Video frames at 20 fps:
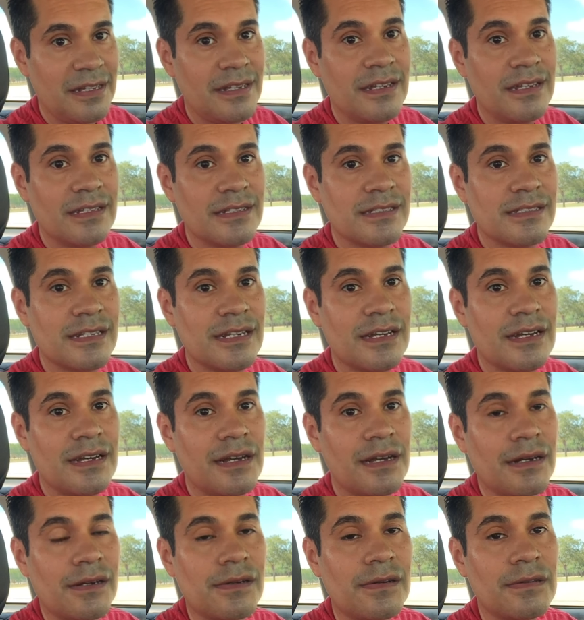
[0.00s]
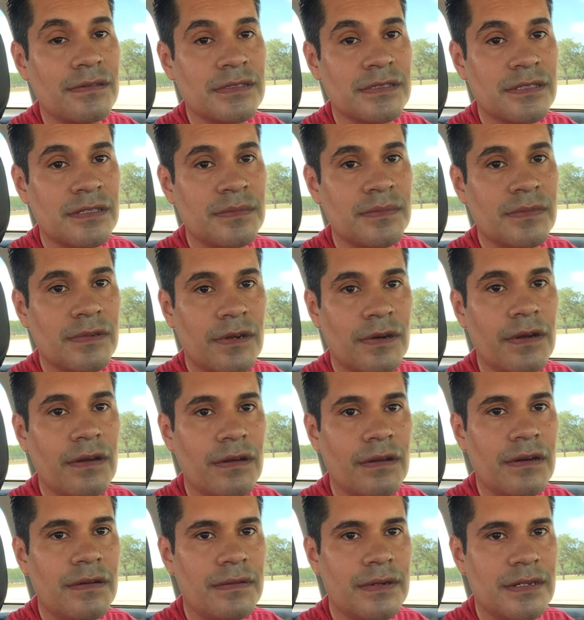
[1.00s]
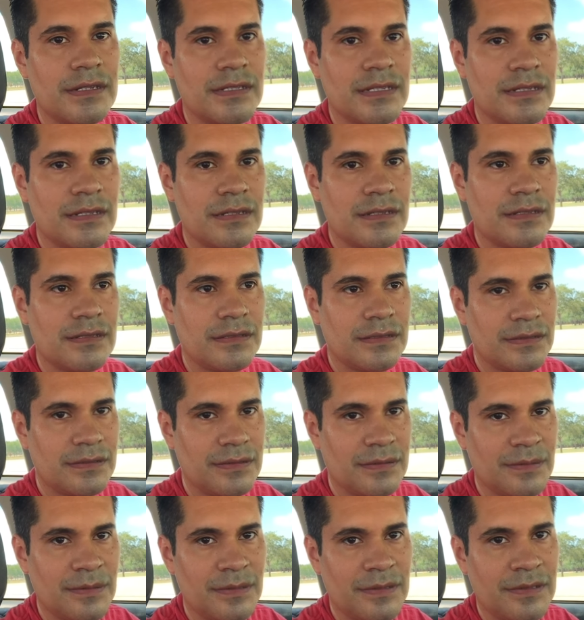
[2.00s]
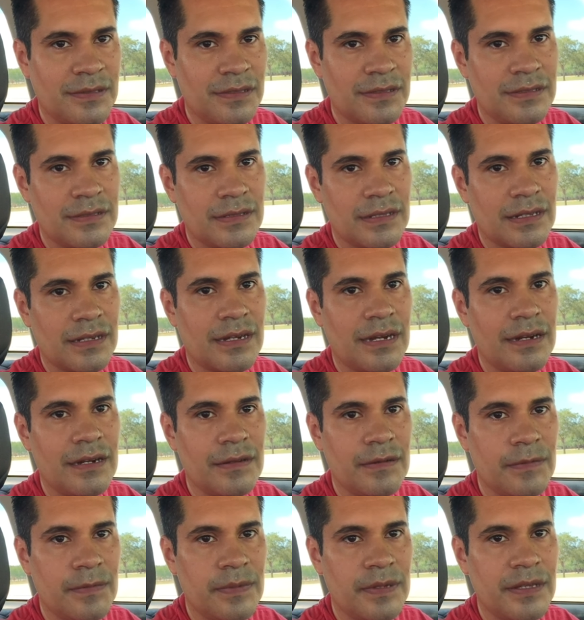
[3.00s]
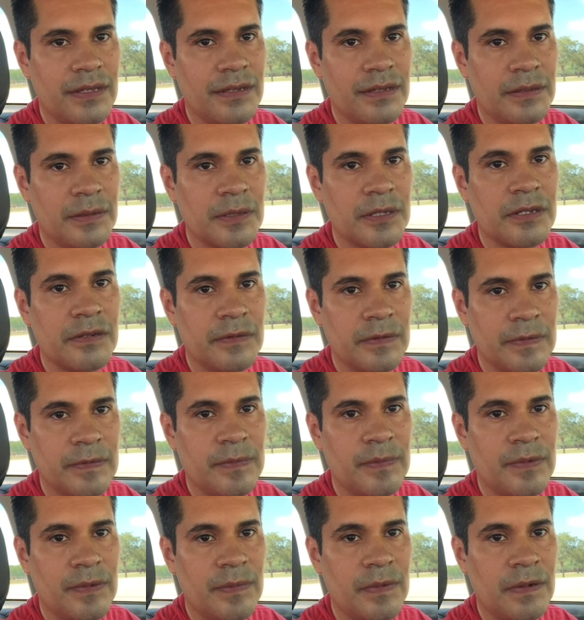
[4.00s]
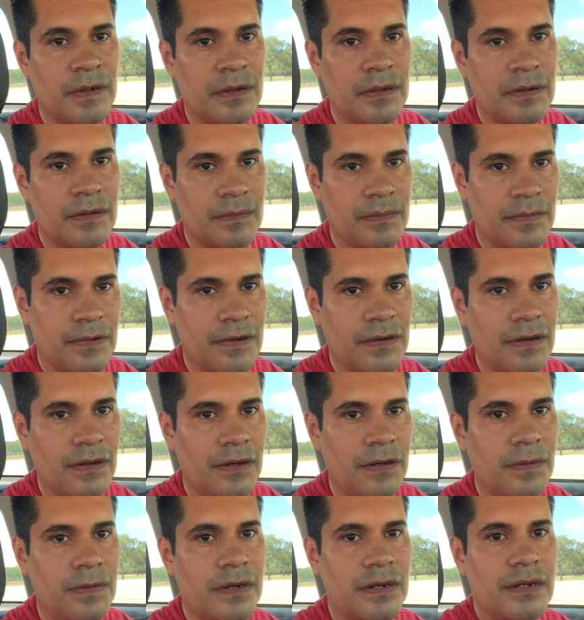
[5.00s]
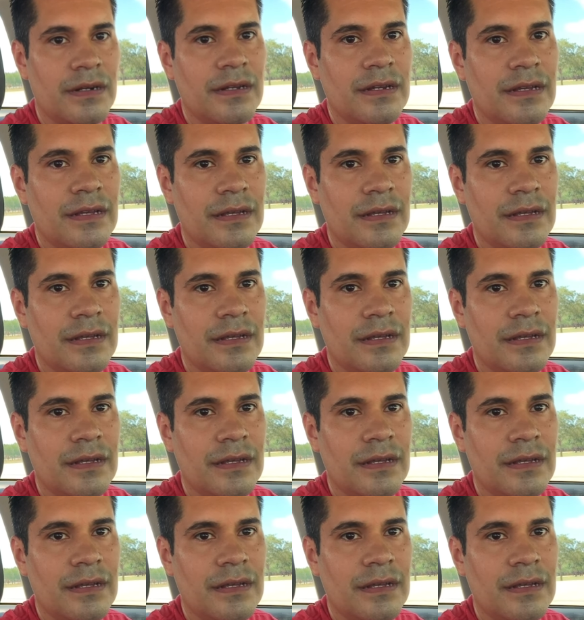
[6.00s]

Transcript: it's uh, some coilovers so so the car will be a little bit more more lower